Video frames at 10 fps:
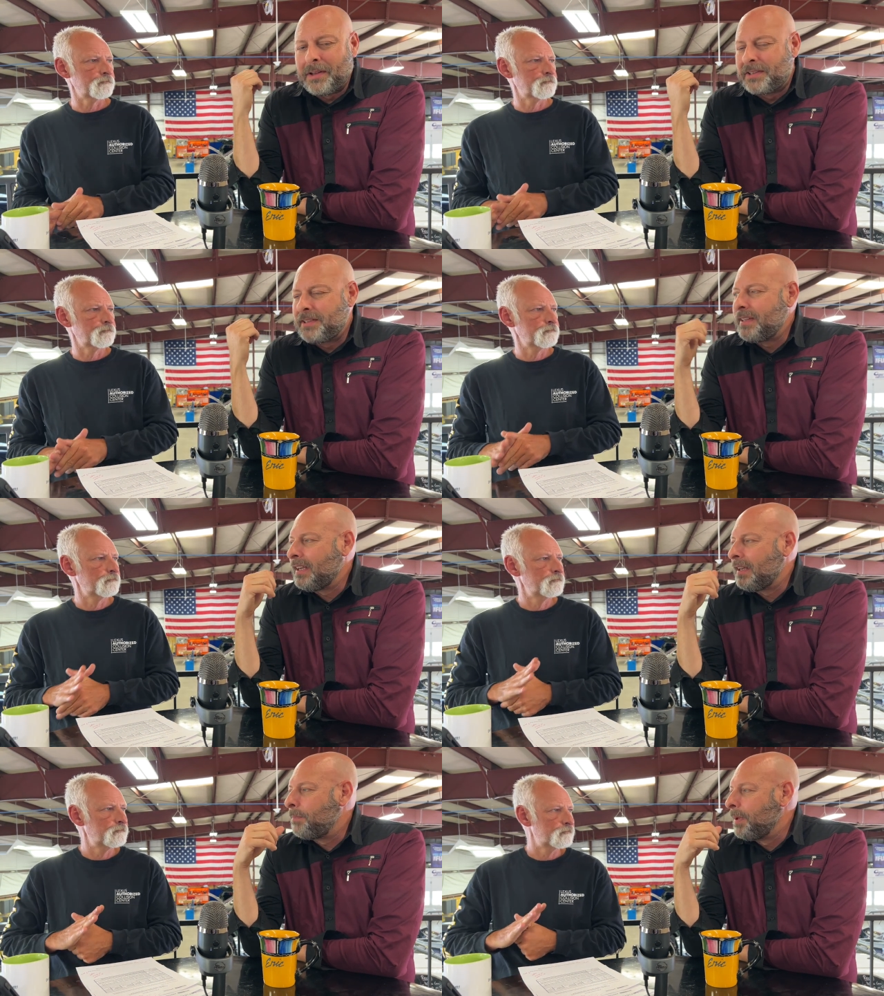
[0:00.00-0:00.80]

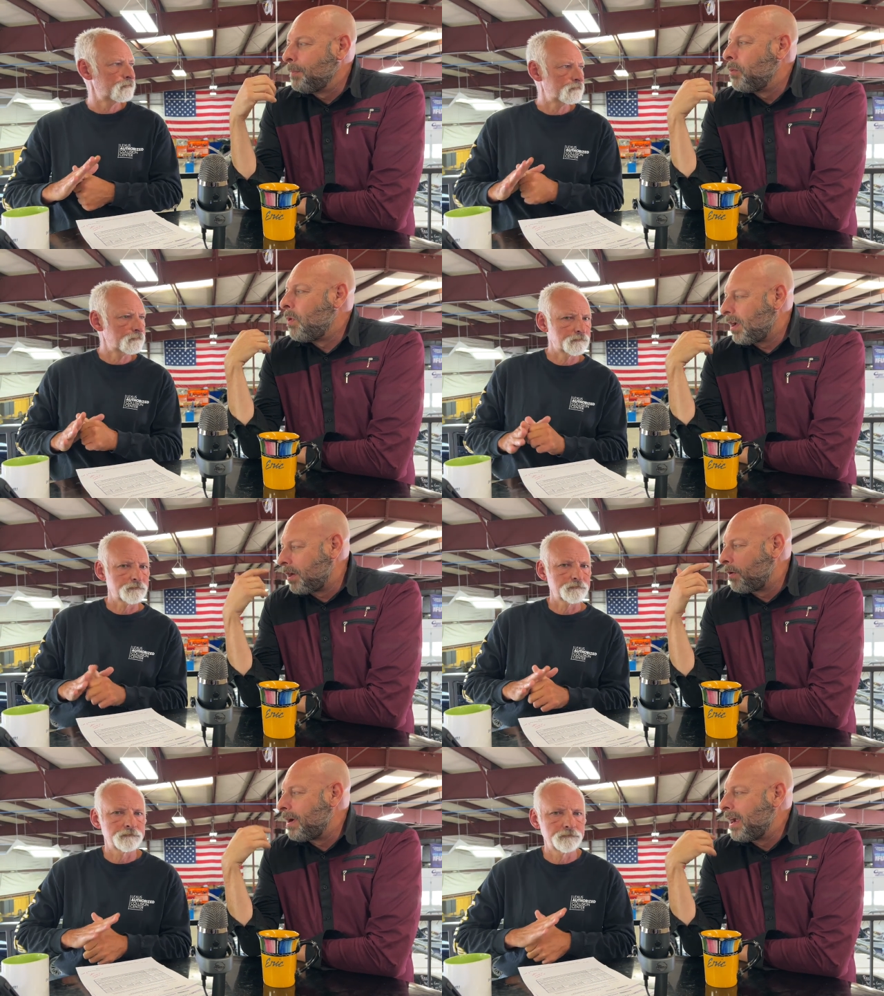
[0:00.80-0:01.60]
Speaker 1: see people
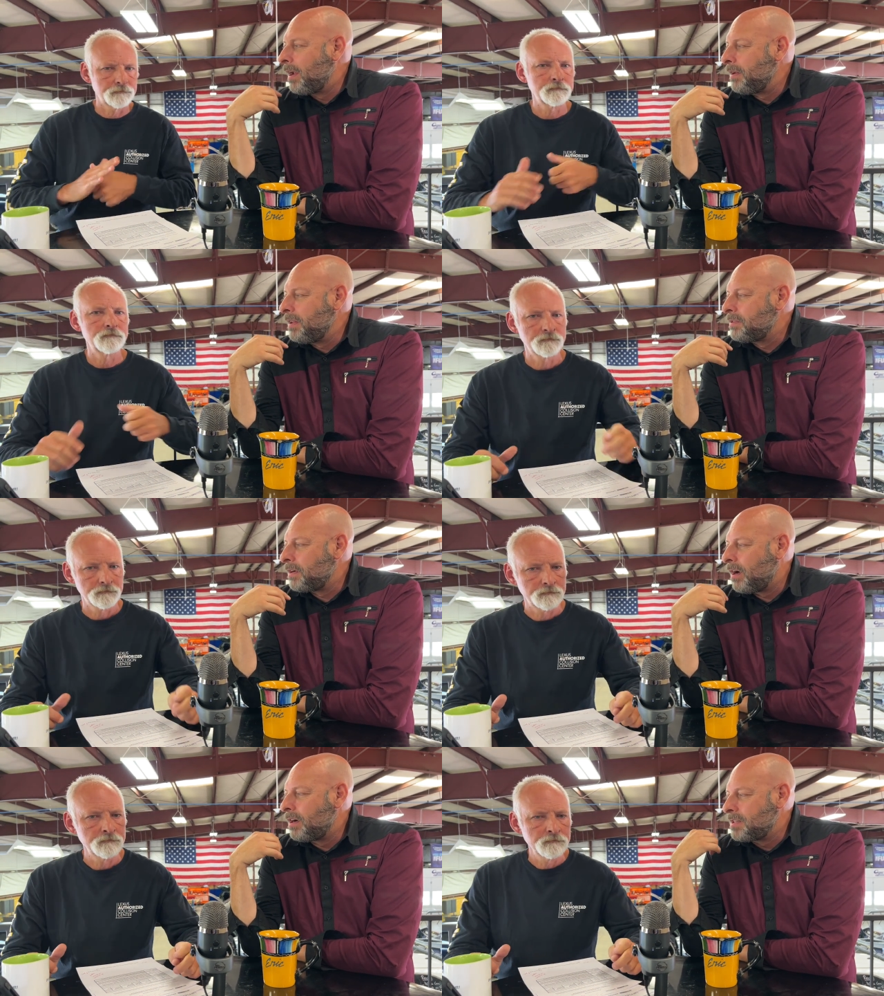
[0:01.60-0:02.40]
walking around. These
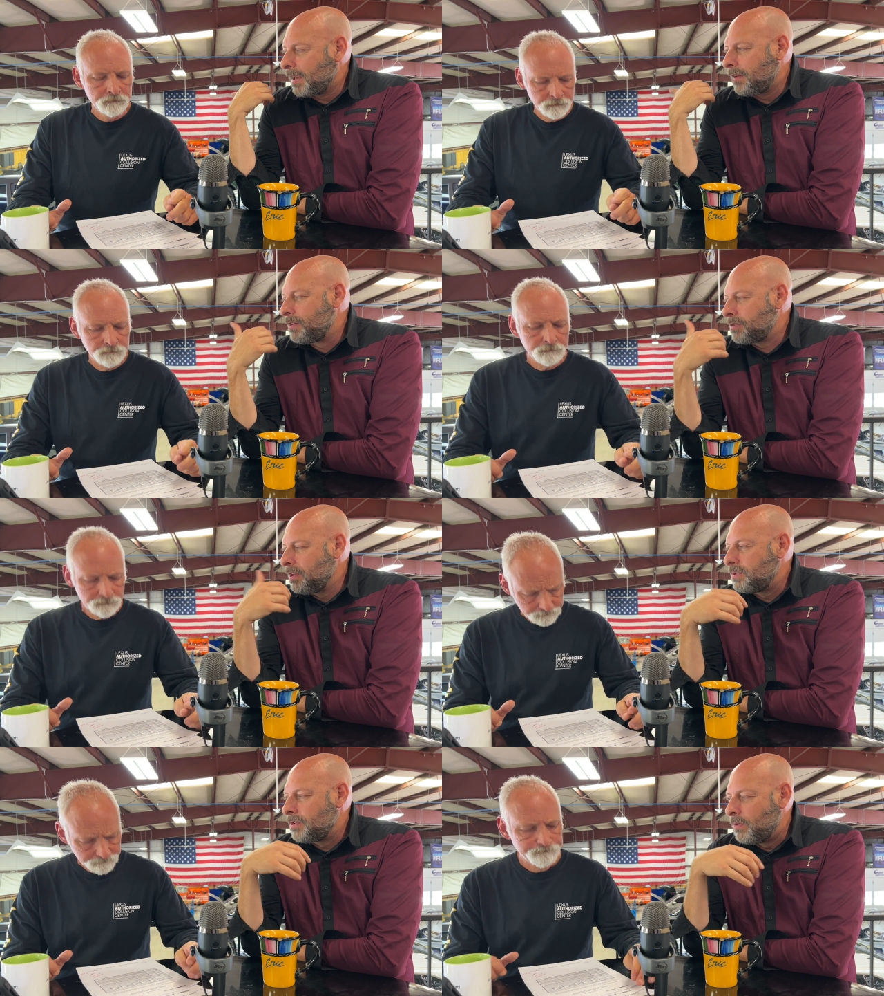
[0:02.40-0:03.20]
are our
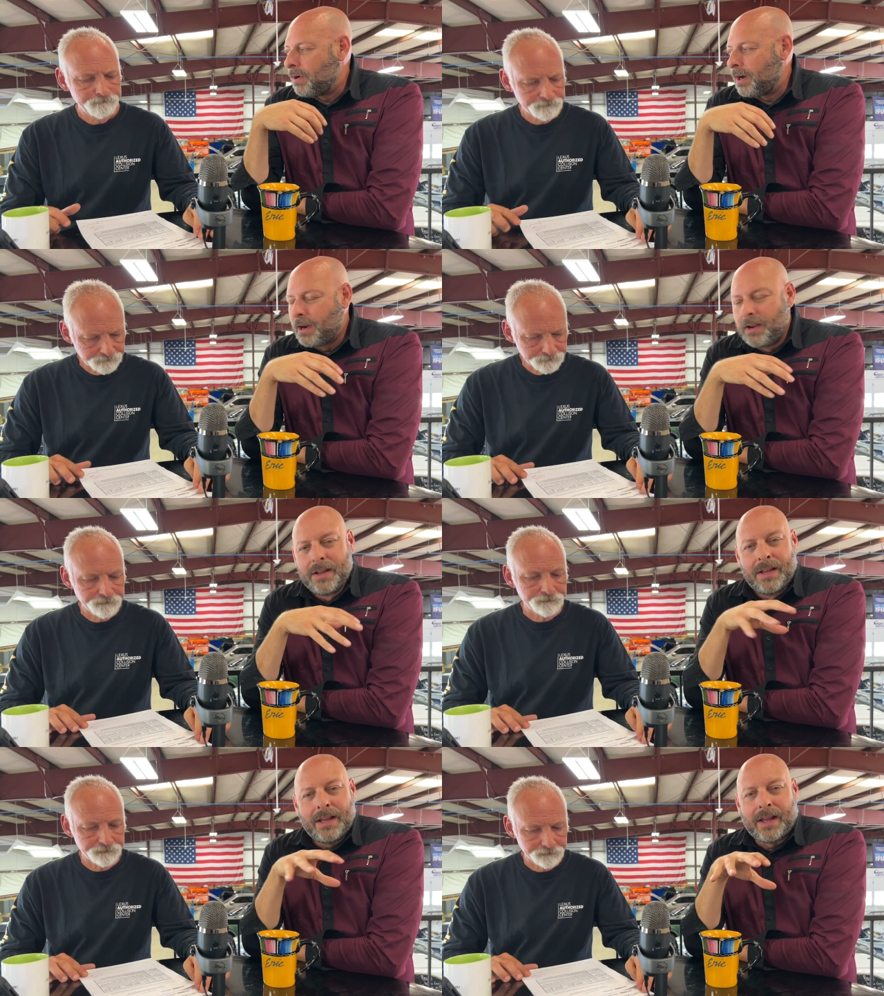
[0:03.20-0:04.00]
technicians who are
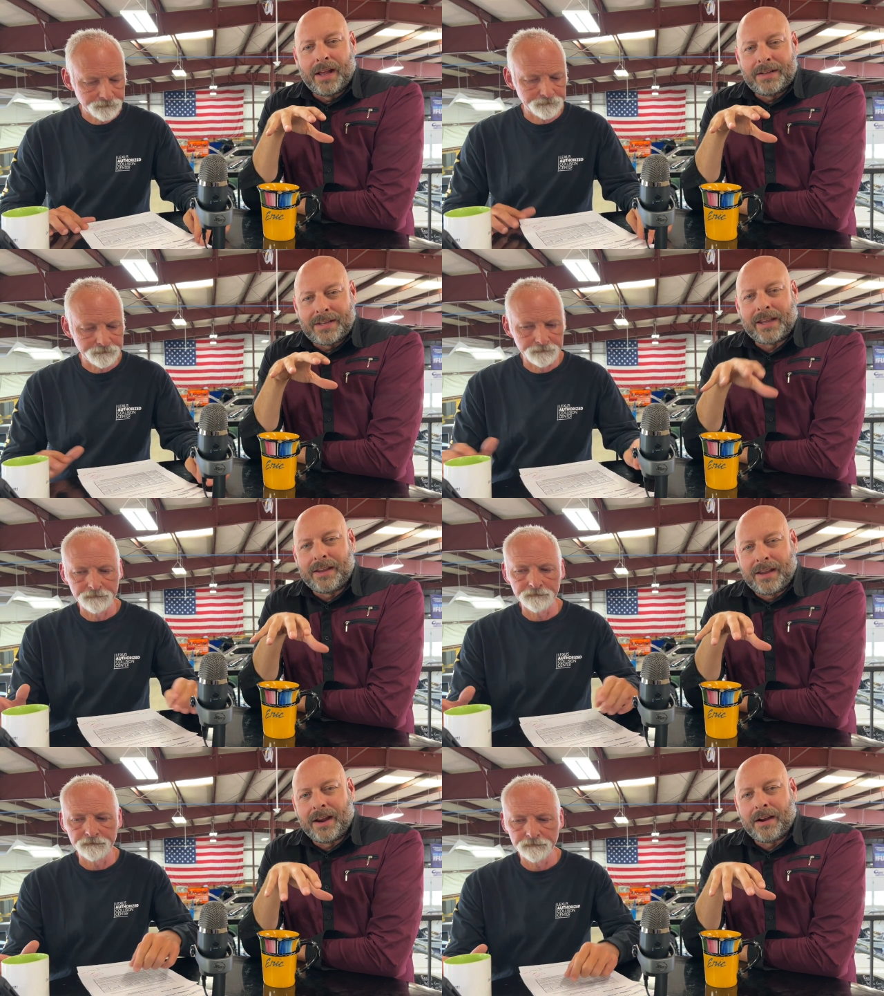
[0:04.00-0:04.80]

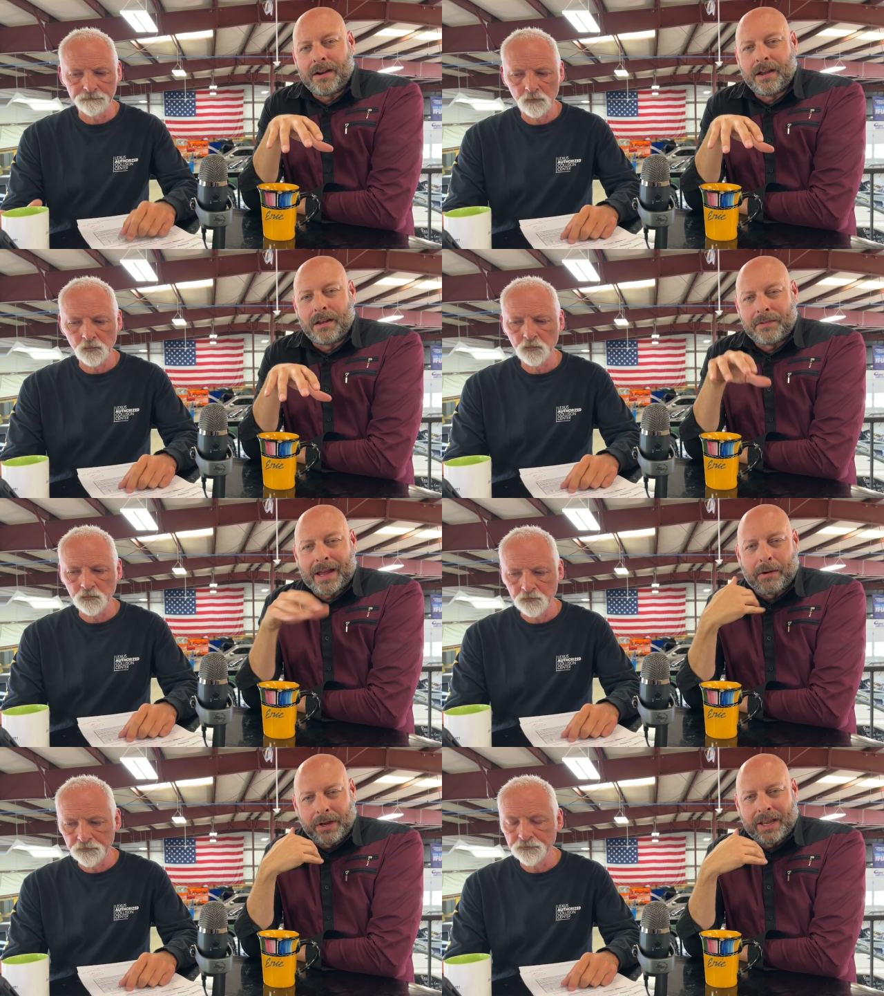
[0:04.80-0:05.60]
taking care of
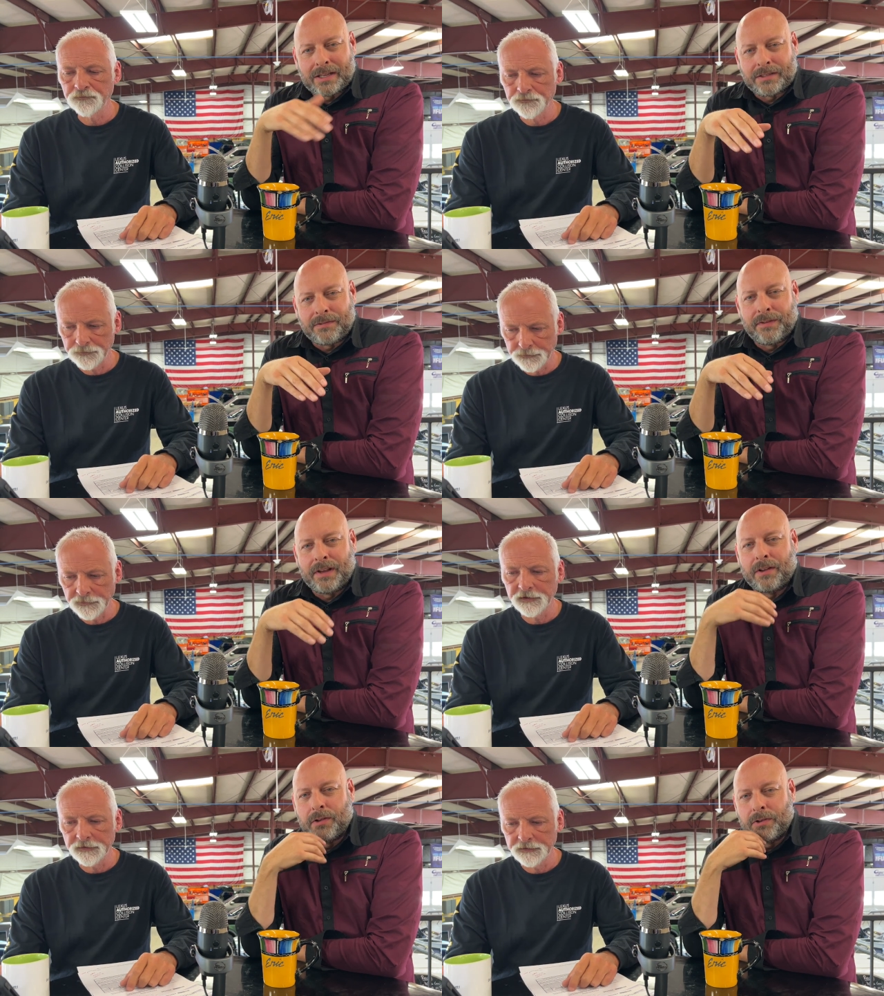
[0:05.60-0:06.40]
our guests'
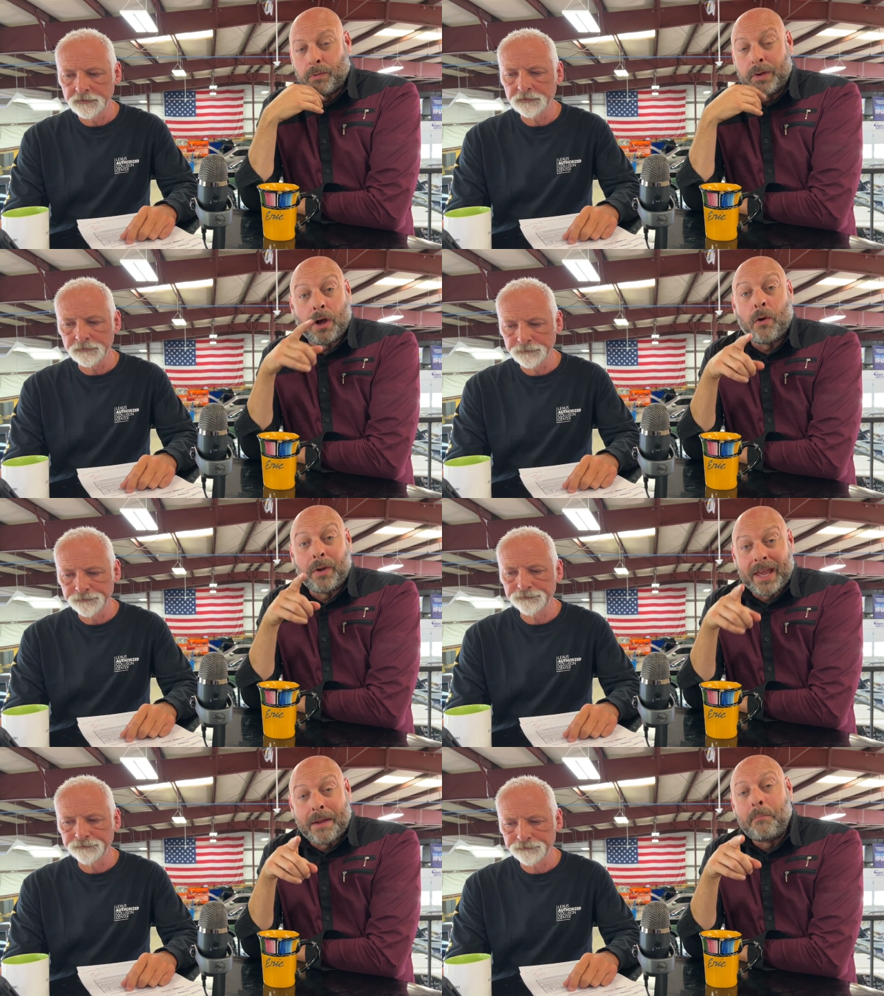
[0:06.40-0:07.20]
vehicles with the
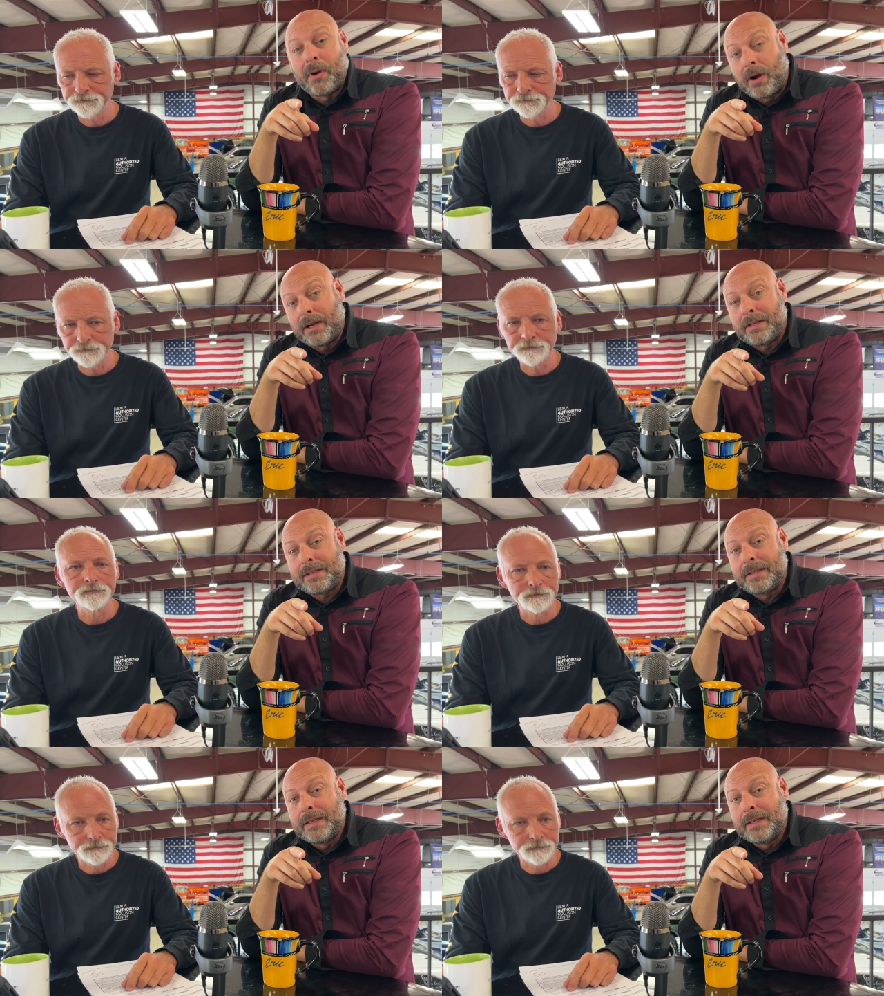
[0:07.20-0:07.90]
OEM parts.